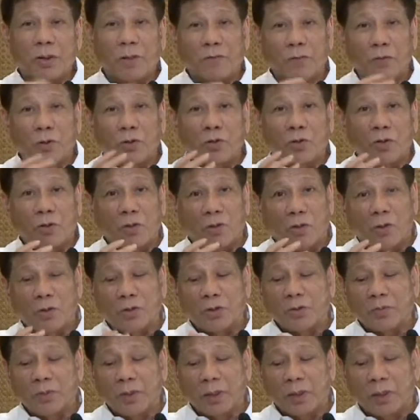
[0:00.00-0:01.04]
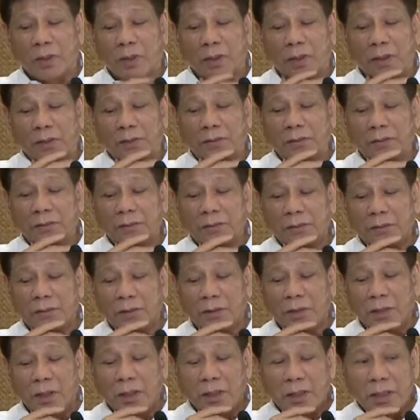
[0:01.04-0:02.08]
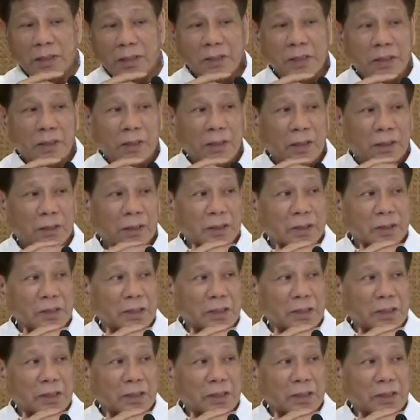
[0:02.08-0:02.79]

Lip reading: future holds, but as it at this